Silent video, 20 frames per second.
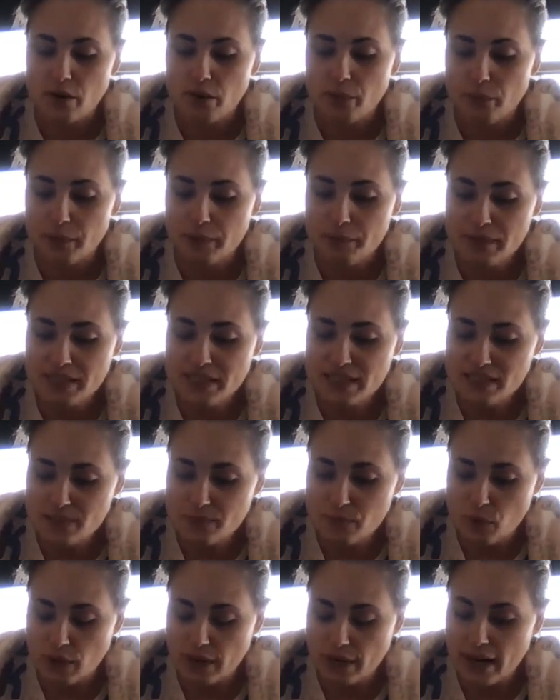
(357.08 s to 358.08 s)
When Mrs.
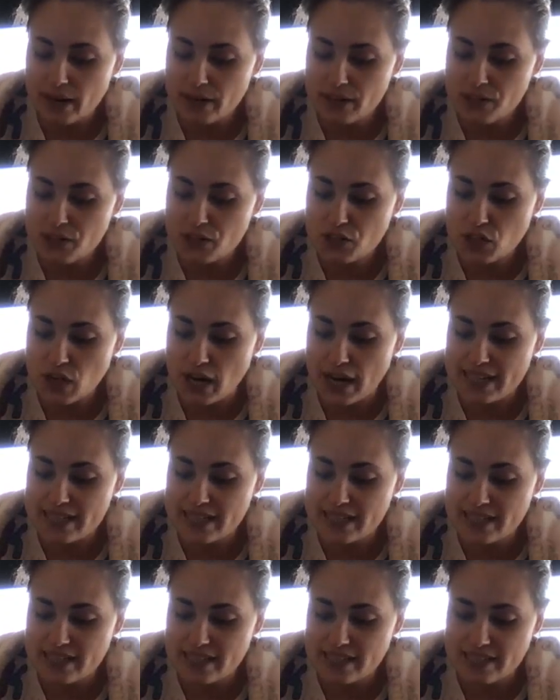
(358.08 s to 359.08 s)
Morehouse
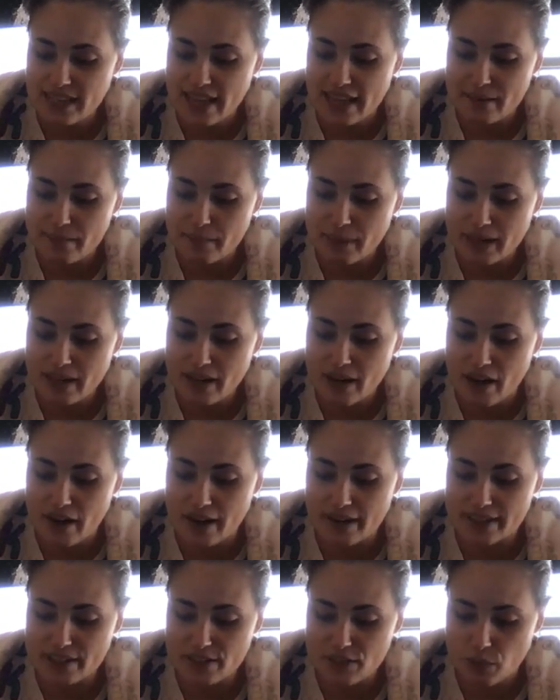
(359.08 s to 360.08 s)
tries to slide my
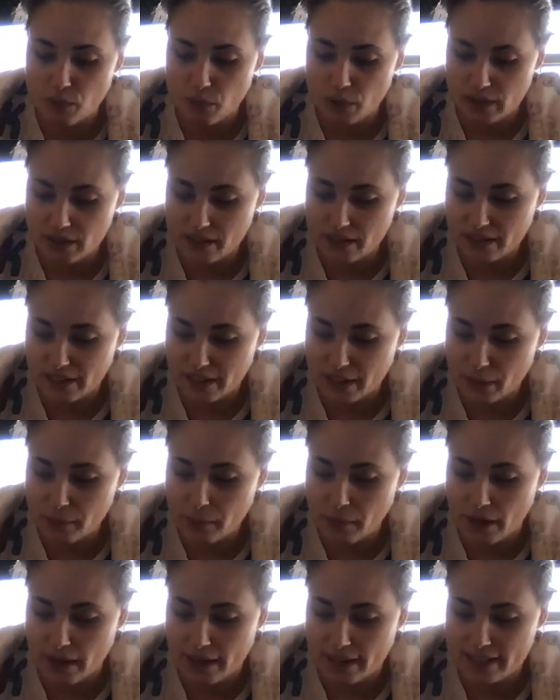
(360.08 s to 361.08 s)
card into one of the clear
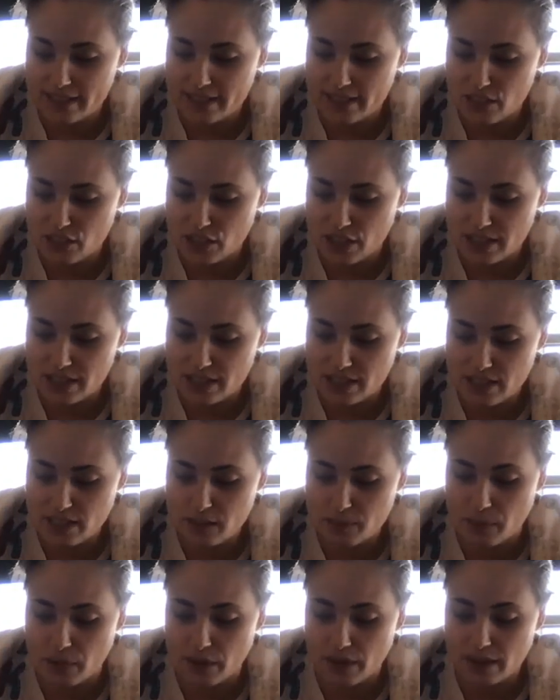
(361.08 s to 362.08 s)
pockets in Jason's
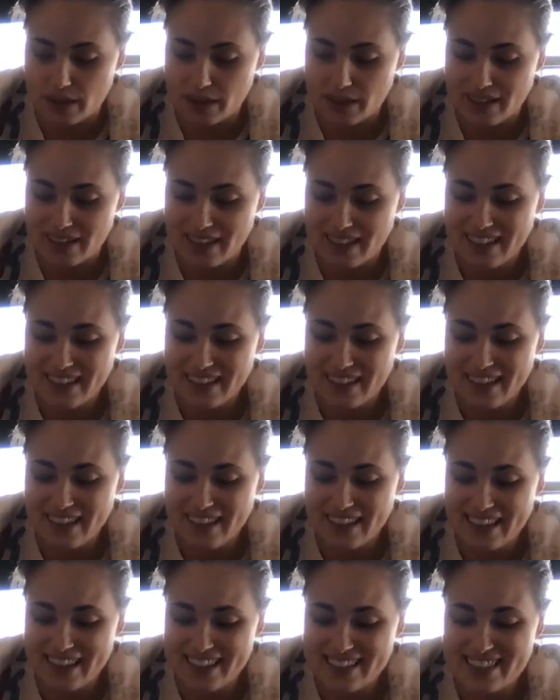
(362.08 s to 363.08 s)
book,
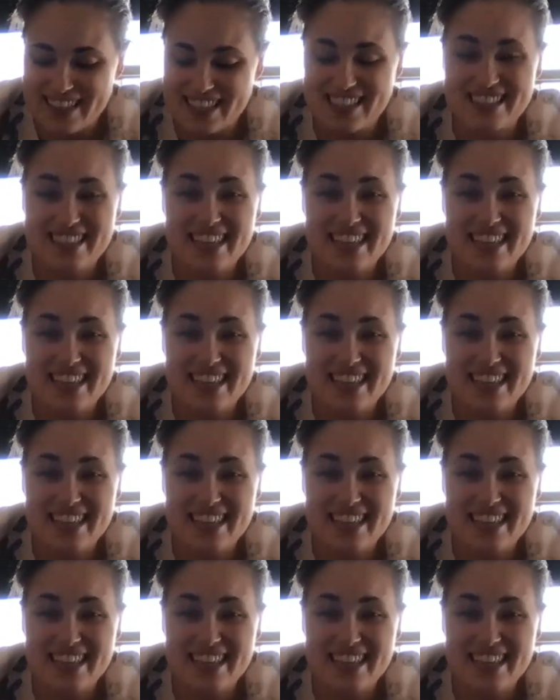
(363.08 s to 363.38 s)
it's the